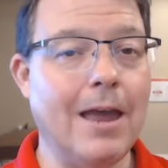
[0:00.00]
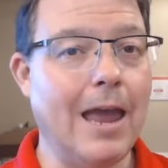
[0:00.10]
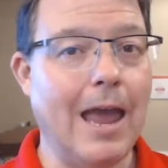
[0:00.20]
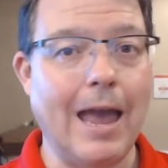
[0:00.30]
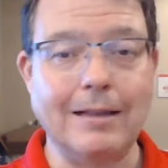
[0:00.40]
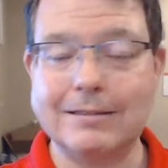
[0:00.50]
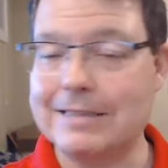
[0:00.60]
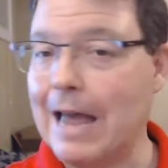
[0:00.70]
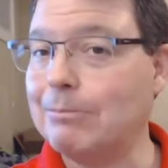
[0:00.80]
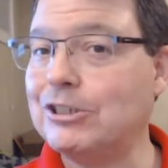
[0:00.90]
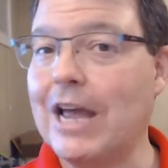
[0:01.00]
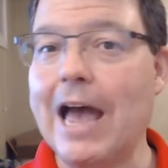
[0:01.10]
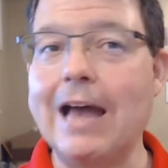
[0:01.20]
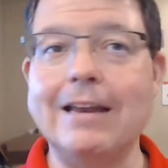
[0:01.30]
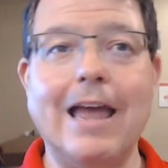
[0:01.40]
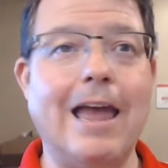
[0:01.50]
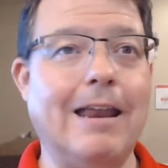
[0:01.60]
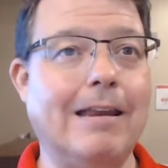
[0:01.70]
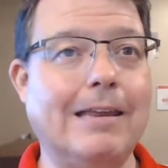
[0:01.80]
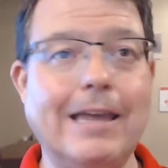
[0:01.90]
and Snapchat
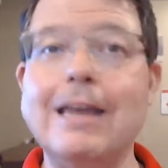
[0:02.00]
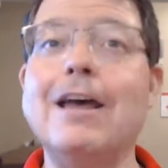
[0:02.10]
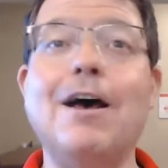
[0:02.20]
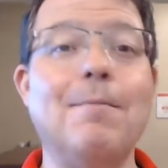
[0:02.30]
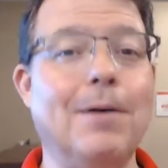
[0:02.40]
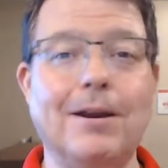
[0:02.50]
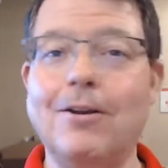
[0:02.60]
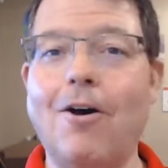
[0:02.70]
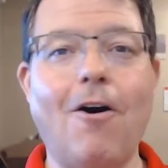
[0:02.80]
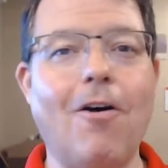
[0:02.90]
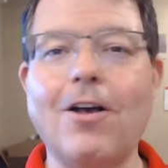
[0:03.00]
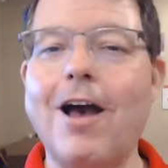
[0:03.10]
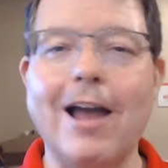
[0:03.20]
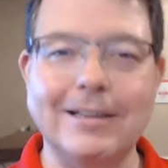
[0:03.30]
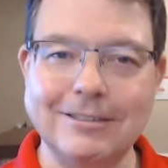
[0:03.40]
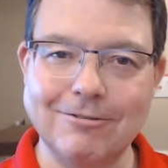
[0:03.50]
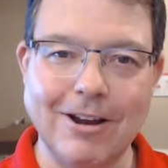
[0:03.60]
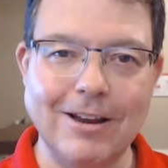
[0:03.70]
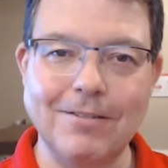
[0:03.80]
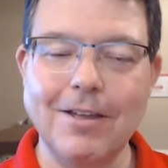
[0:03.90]
and GitHub and all kinds,
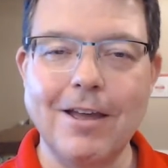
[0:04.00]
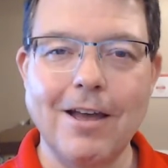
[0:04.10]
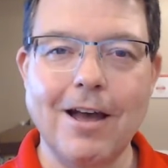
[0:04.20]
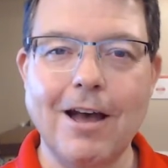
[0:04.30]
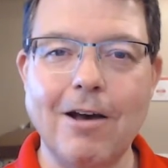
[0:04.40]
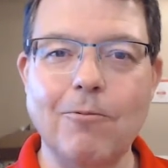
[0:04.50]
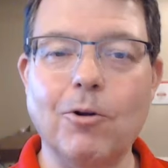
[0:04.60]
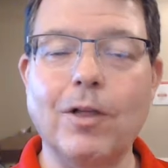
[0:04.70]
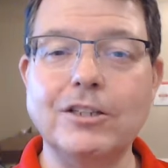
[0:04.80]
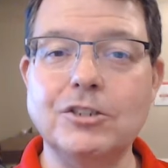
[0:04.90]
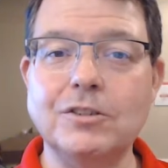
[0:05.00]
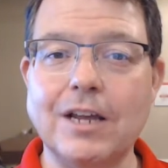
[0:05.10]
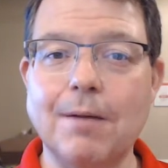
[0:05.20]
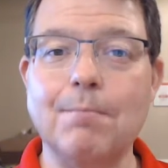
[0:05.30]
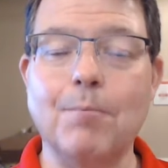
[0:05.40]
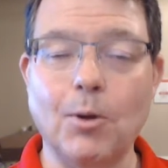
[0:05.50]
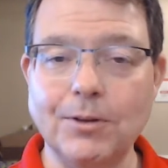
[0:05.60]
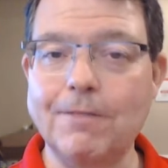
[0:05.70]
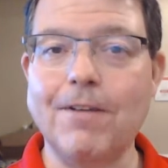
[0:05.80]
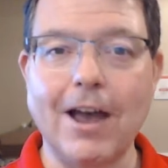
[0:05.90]
right, will let you set up
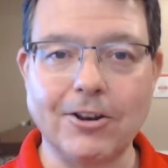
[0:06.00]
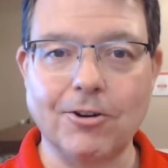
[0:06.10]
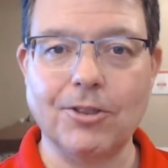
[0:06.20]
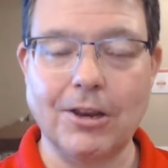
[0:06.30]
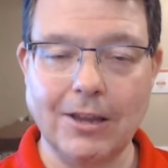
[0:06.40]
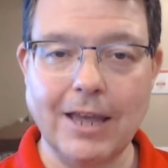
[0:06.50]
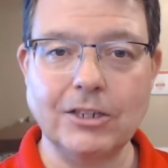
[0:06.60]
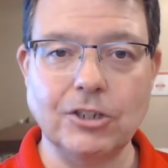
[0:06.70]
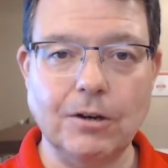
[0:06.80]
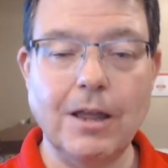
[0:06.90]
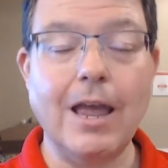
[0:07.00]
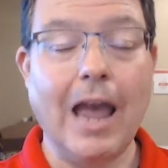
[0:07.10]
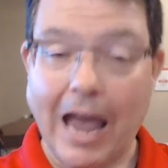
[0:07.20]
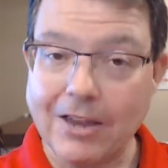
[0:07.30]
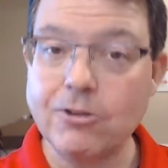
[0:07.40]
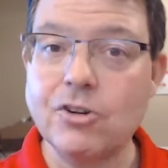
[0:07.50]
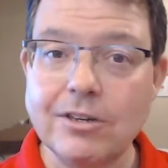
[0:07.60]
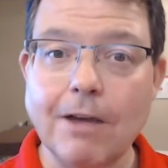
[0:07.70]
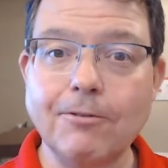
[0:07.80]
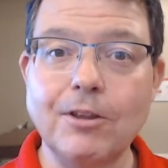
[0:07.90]
multi-factor authentication. And you should
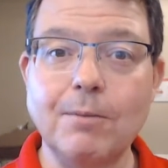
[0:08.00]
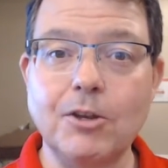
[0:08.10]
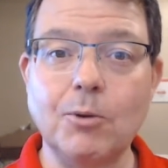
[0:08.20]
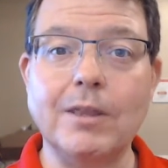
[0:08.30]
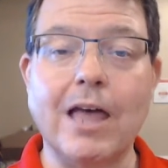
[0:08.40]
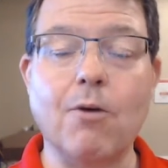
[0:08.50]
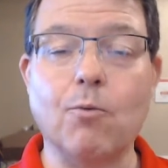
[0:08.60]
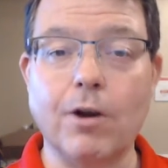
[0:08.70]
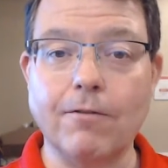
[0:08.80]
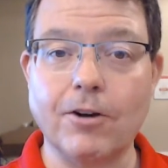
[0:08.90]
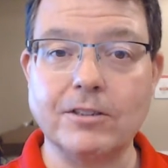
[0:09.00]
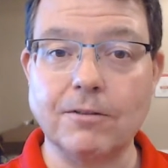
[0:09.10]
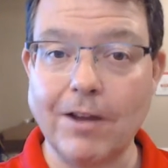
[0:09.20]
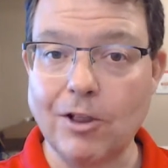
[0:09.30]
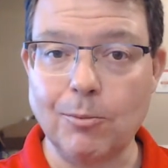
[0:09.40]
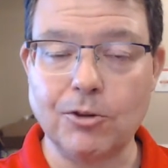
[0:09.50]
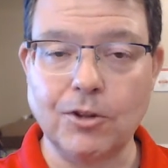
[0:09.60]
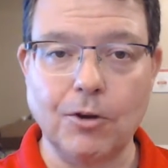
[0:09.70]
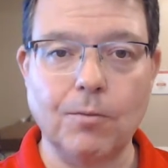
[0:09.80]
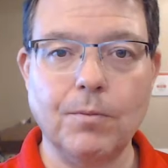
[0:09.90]
definitely be doing that wherever it's available to you.